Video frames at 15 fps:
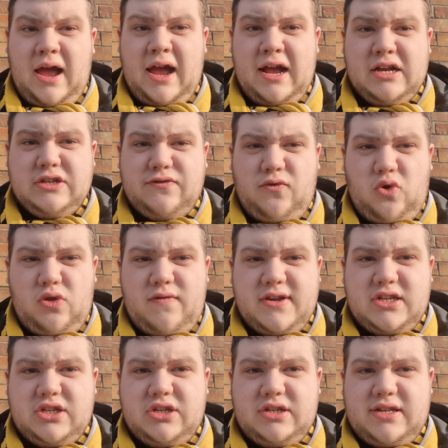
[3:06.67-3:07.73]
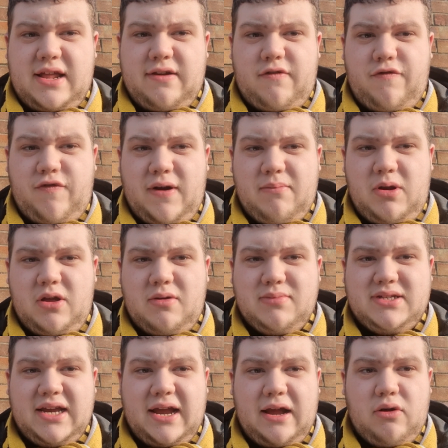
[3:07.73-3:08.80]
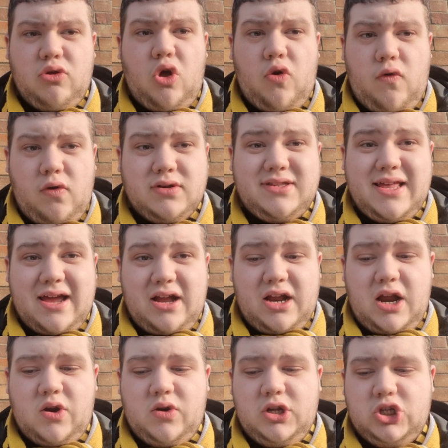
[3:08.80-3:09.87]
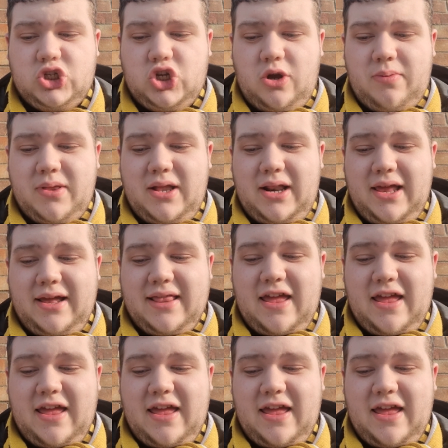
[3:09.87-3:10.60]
As for the visitors then, Framlingham Town, of course, they are currently top of the league.